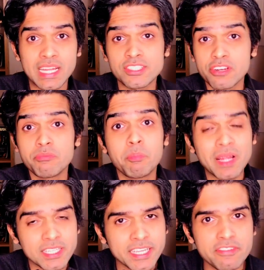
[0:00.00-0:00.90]
Instead of
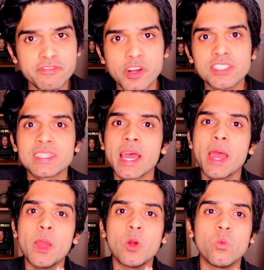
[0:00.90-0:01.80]
building it first,
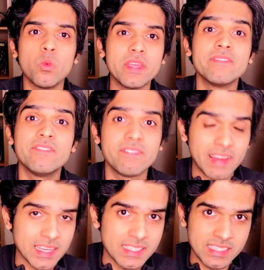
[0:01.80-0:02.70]
we
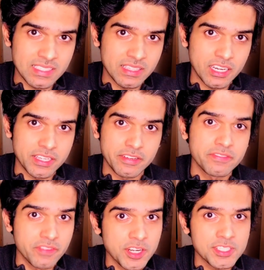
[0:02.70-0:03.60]
validated the idea
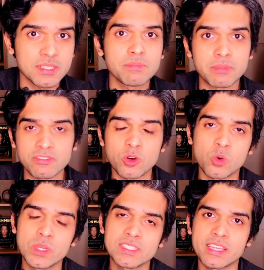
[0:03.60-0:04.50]
first before
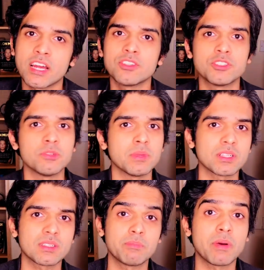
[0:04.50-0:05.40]
we set out to build.